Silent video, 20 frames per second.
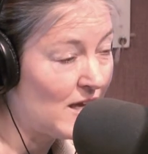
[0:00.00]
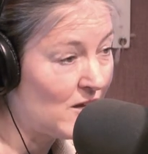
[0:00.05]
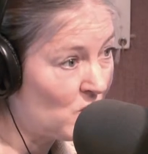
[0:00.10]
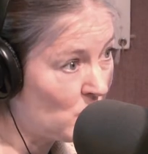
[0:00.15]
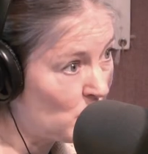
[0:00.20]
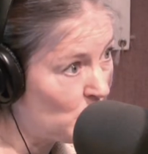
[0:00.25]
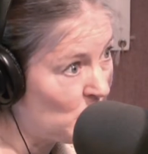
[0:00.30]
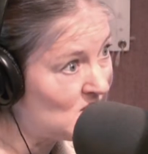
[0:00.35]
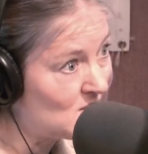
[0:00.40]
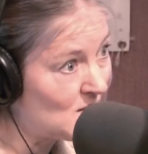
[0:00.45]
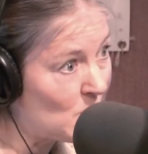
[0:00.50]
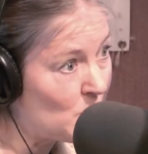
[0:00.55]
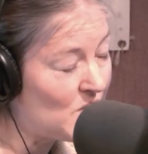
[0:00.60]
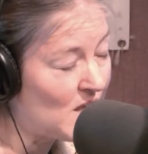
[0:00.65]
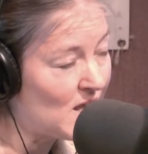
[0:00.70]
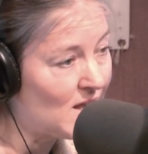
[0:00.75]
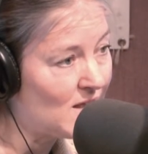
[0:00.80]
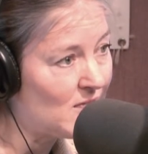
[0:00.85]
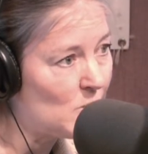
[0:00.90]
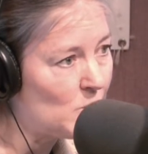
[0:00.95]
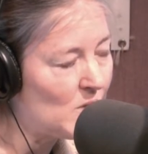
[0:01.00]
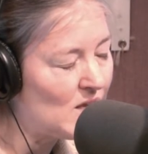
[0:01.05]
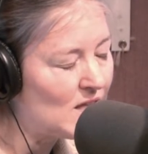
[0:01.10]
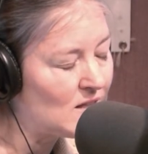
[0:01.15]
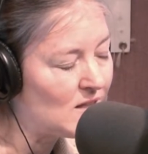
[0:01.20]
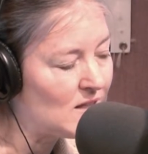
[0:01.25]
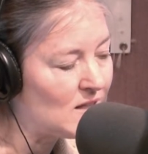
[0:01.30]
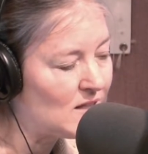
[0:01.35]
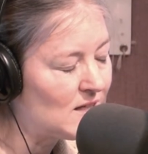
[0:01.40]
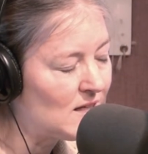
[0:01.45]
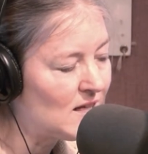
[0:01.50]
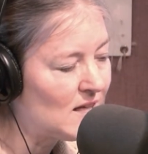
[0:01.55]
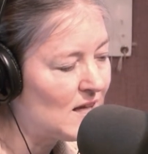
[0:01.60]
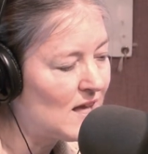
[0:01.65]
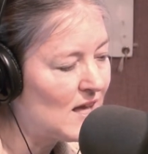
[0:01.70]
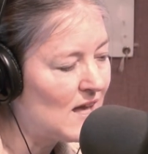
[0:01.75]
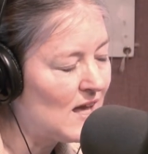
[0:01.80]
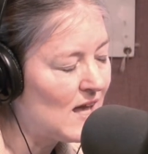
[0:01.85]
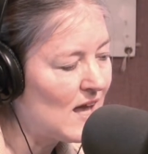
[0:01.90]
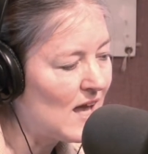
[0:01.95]
It could be something in the middle.
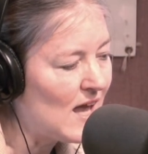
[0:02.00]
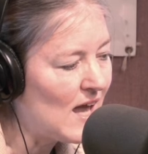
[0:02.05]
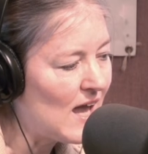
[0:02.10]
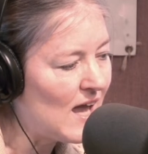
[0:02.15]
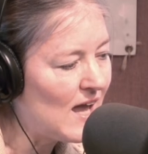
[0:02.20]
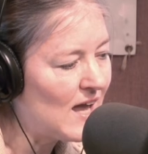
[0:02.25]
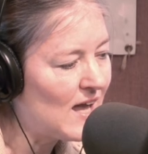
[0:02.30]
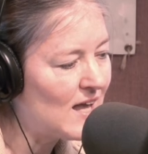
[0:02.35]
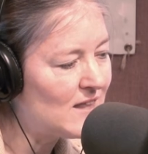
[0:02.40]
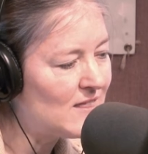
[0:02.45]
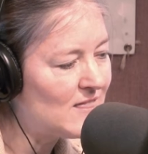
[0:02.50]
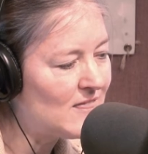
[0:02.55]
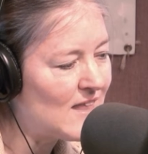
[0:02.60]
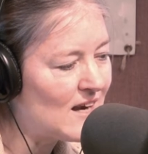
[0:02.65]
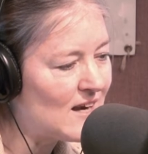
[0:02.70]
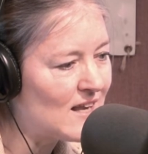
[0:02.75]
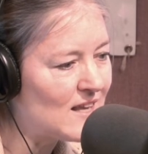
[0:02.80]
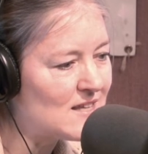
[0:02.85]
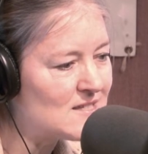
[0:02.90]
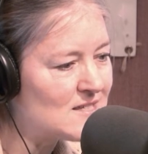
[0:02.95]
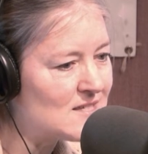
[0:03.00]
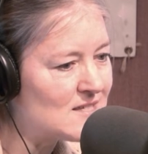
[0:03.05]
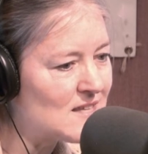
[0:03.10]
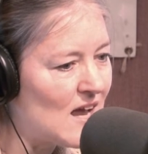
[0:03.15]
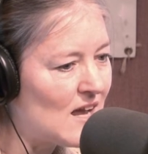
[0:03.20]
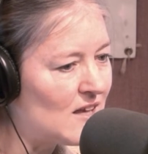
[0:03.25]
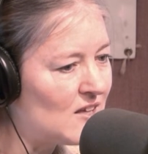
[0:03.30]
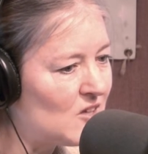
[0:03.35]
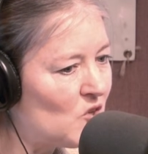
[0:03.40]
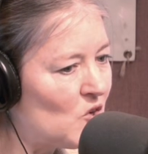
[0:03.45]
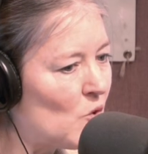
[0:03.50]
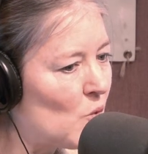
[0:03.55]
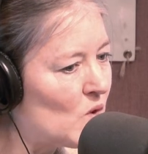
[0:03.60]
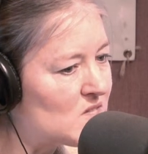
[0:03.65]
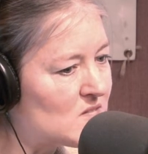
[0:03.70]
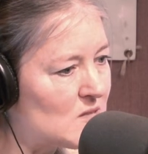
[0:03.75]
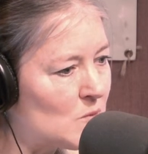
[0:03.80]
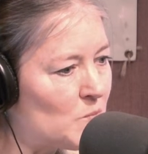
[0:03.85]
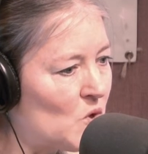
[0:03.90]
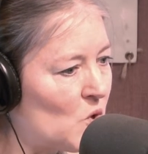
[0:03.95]
And then a
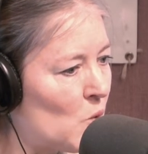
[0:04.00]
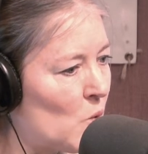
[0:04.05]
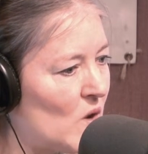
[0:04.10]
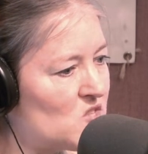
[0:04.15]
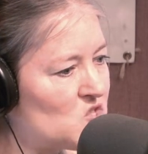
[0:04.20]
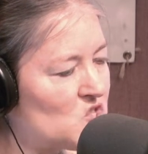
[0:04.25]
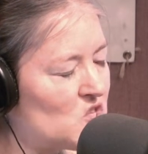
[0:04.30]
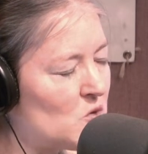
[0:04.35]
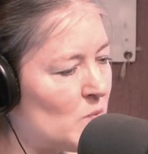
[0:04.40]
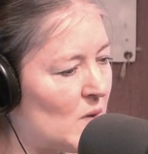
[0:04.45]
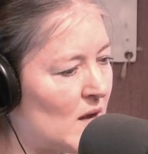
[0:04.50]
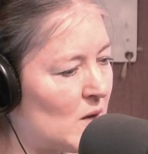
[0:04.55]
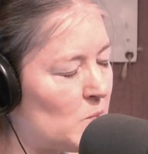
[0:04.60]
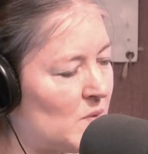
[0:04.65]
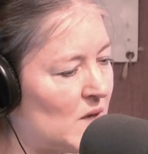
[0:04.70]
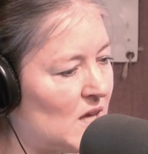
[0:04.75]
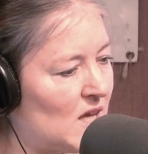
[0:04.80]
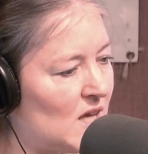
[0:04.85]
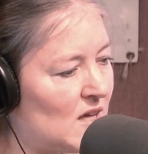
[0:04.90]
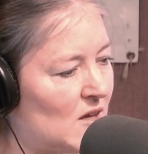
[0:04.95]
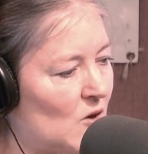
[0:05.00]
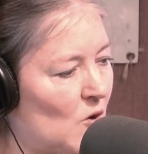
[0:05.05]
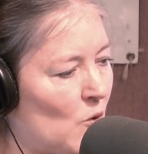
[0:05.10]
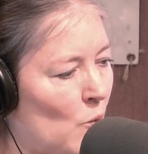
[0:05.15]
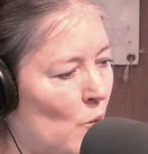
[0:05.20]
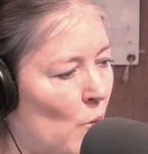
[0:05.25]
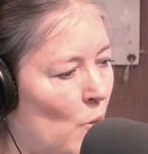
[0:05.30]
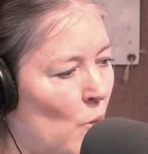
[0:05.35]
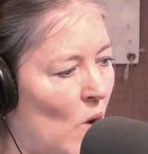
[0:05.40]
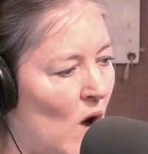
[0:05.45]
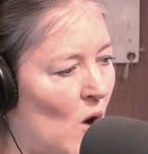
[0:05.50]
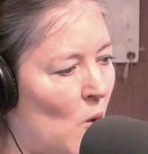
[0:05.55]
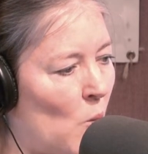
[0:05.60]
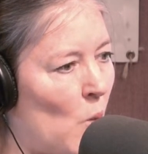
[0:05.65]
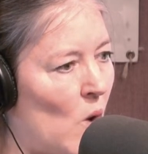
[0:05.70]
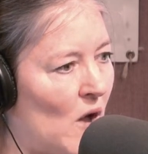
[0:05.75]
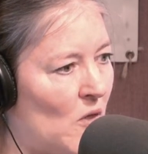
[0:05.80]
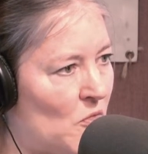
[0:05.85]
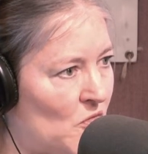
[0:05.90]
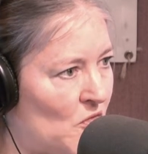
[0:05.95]
simple question might be, what
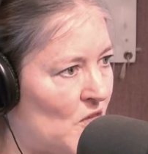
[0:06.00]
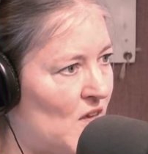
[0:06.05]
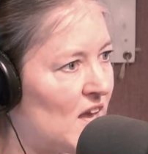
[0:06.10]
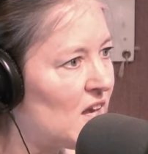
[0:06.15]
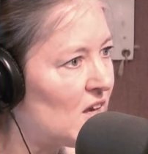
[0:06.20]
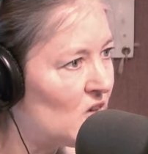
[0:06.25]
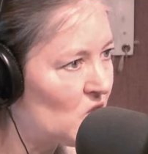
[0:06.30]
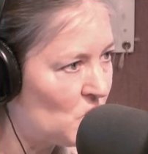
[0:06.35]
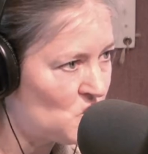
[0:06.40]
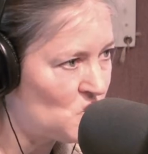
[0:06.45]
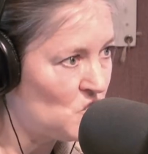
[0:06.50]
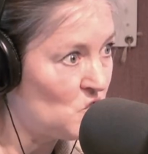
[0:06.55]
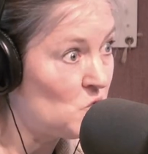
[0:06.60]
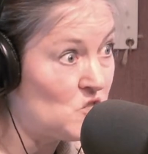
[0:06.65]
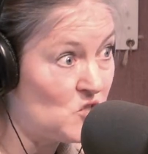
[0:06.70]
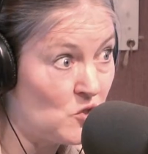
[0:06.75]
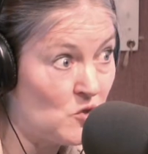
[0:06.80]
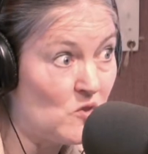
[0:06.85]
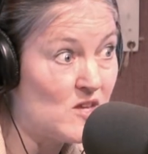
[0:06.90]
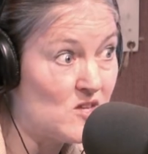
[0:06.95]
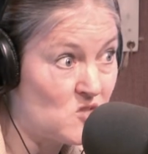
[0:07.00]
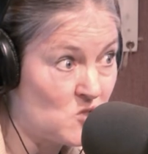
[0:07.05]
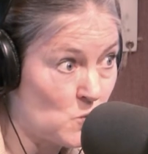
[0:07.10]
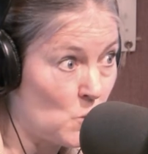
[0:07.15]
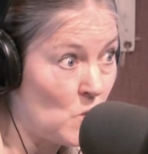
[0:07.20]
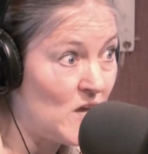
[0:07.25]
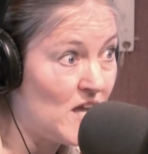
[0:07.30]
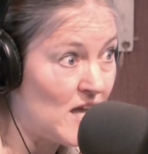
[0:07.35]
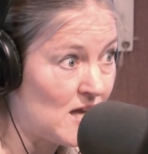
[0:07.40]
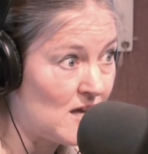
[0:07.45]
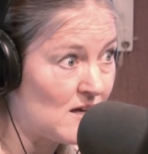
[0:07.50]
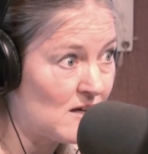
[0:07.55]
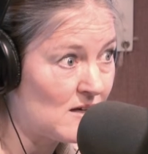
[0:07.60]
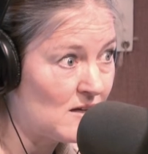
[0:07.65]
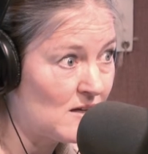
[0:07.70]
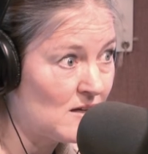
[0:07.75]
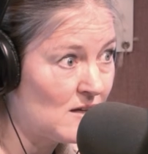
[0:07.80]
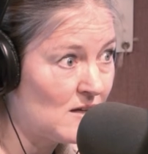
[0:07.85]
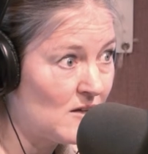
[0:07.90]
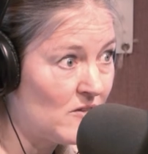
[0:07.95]
one thing could you do this week
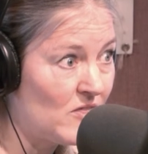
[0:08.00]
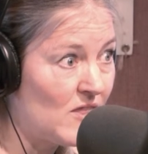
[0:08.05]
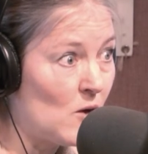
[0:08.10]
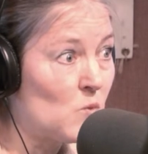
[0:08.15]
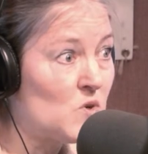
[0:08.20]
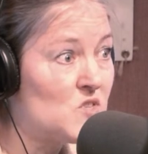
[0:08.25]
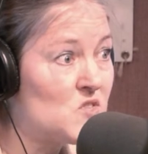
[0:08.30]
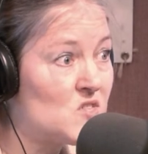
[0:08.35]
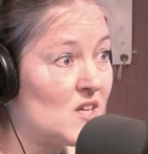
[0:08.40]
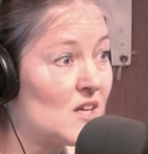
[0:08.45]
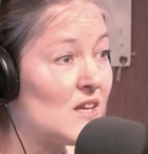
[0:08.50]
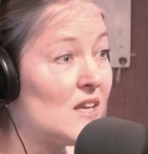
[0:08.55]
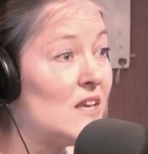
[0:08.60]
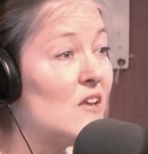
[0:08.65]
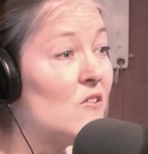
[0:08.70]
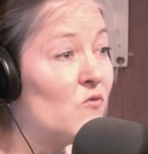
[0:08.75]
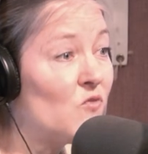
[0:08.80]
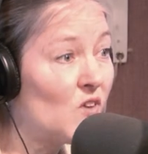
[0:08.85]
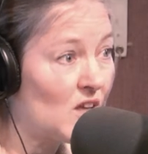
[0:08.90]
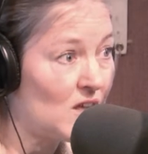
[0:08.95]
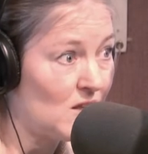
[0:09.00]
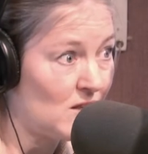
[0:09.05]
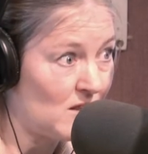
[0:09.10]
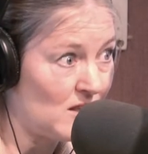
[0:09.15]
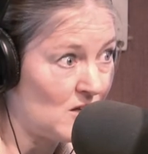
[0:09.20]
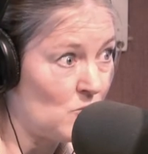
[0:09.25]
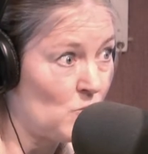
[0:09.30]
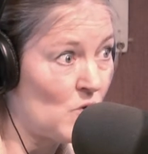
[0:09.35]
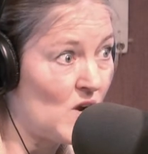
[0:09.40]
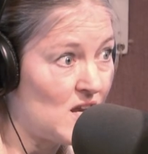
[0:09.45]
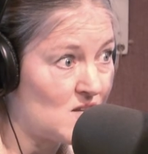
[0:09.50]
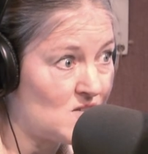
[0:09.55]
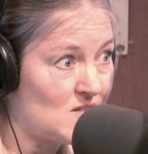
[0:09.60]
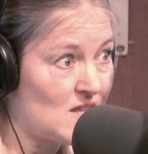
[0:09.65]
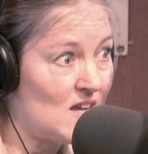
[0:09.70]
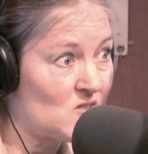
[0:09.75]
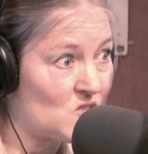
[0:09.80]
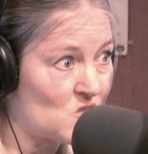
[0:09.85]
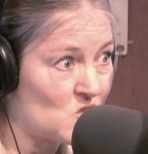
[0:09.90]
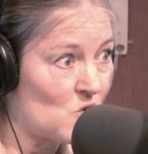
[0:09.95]
that would significantly raise
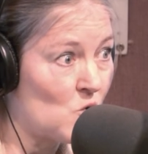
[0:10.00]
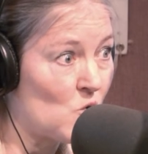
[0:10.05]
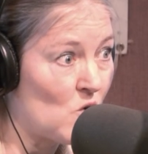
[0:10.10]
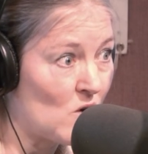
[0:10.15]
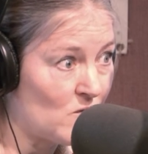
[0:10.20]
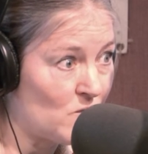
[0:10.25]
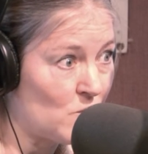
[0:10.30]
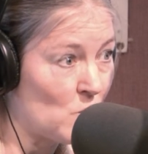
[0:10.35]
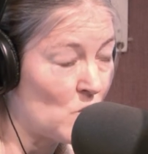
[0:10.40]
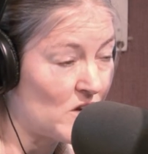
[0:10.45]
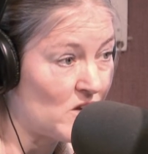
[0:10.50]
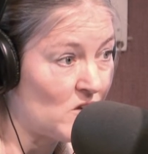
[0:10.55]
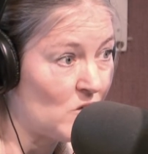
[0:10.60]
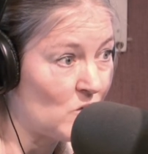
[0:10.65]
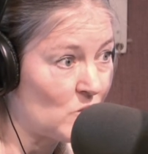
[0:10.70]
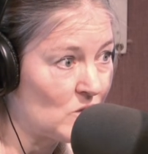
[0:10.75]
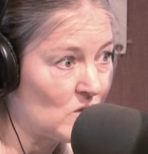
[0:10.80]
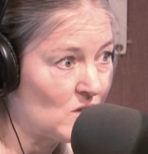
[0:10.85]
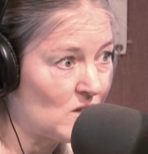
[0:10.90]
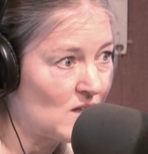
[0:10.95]
that score for you?